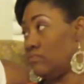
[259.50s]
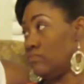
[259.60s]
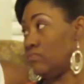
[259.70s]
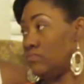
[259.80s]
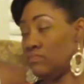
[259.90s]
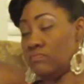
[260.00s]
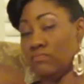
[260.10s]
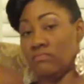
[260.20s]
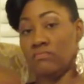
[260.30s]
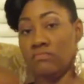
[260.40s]

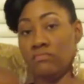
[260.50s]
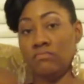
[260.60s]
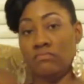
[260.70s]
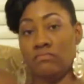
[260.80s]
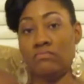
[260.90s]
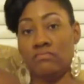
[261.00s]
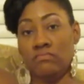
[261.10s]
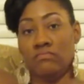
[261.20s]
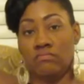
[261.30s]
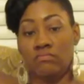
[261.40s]

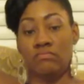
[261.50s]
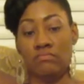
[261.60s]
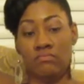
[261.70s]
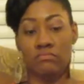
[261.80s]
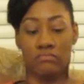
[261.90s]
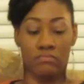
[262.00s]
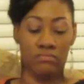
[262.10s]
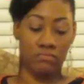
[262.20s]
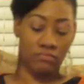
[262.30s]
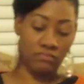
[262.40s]

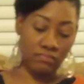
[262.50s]
No words are spoken by the person on screen.